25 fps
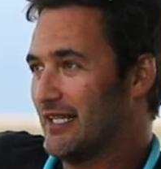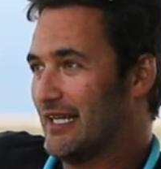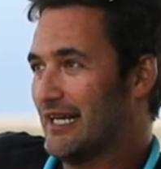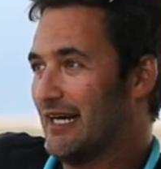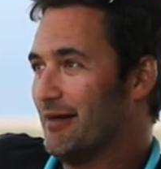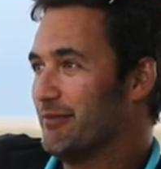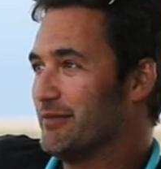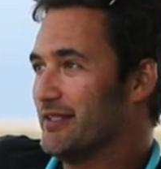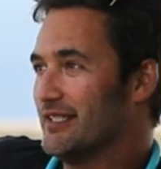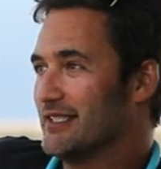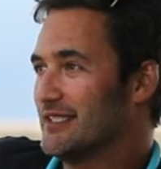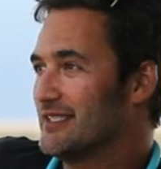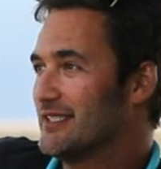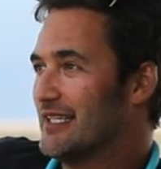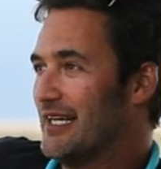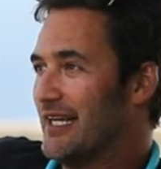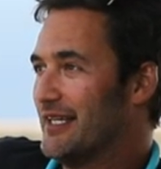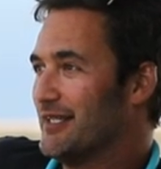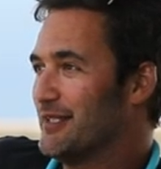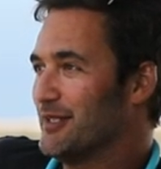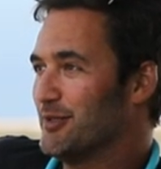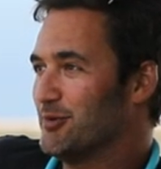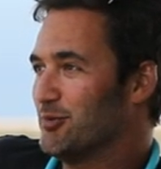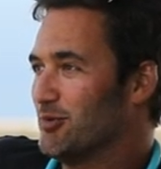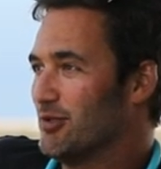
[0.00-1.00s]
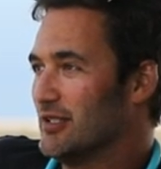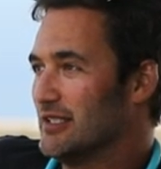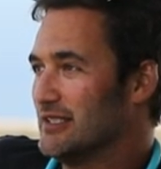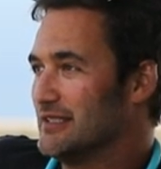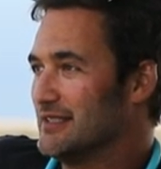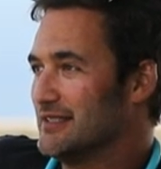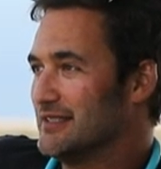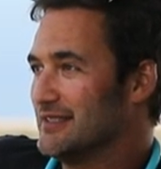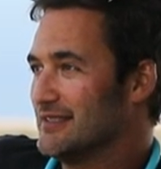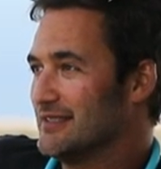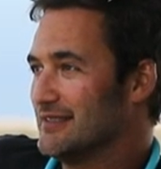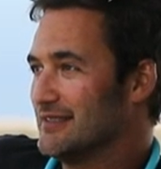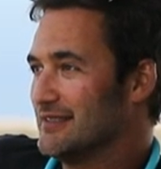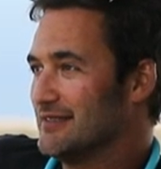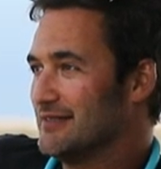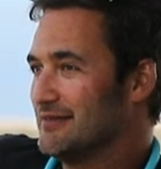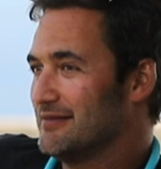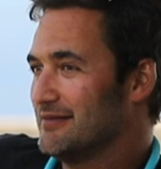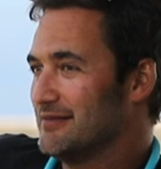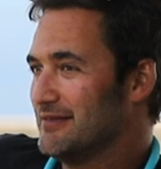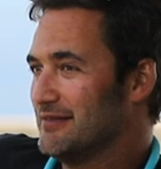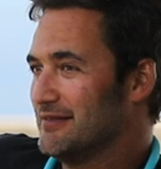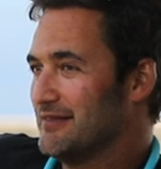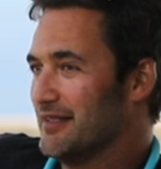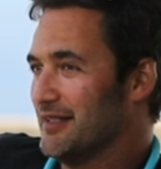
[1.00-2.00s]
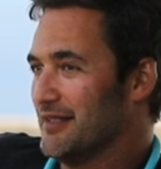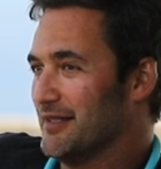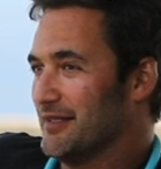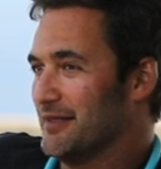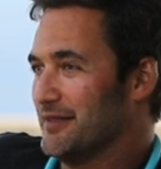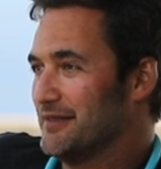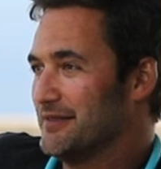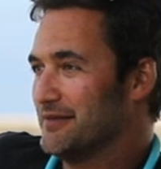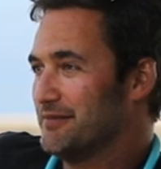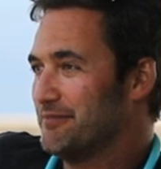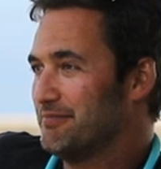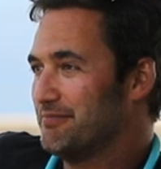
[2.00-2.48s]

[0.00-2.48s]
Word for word: got me excited was uh,